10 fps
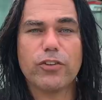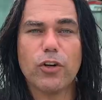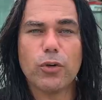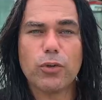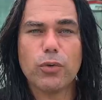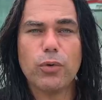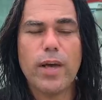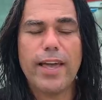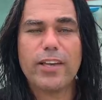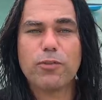going to
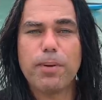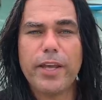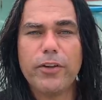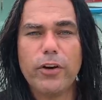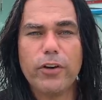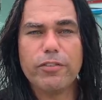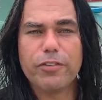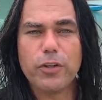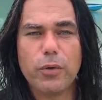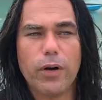explain her
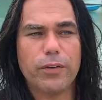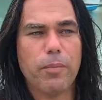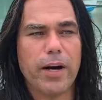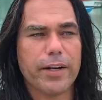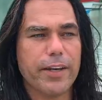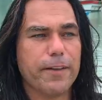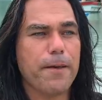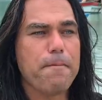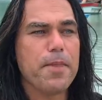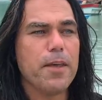view on the market.
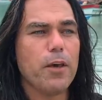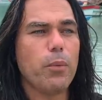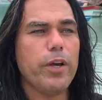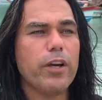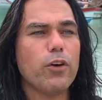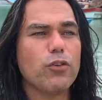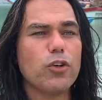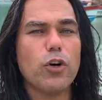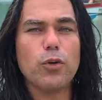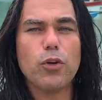We are also
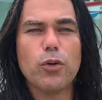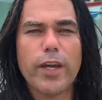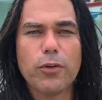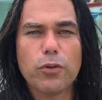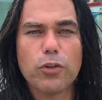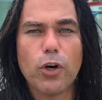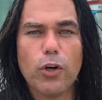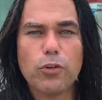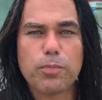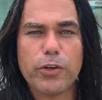going to look into the
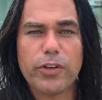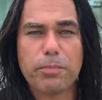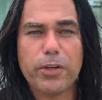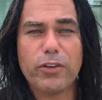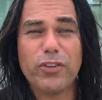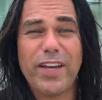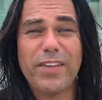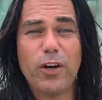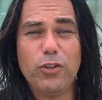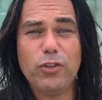Ghost project because you can
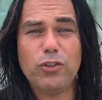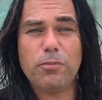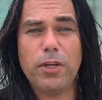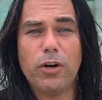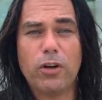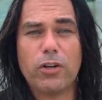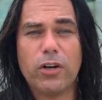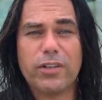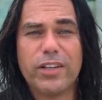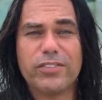now use them in Hong
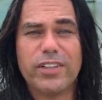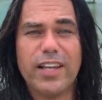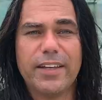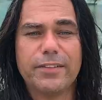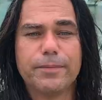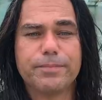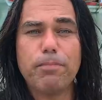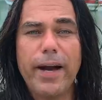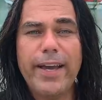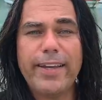Kong Disneyland.
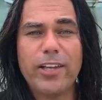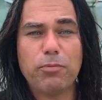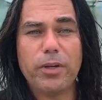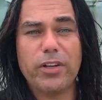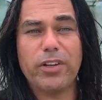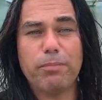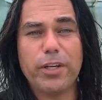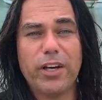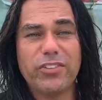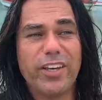Binance
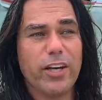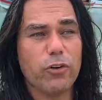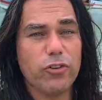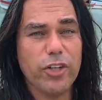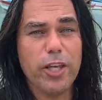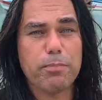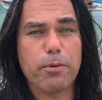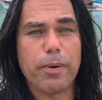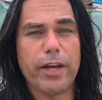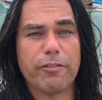because they are really
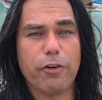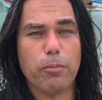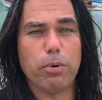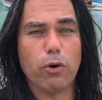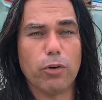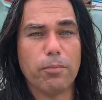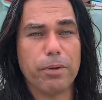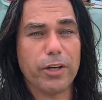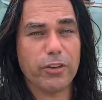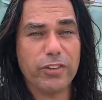preparing for the bull run
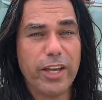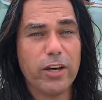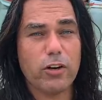because they are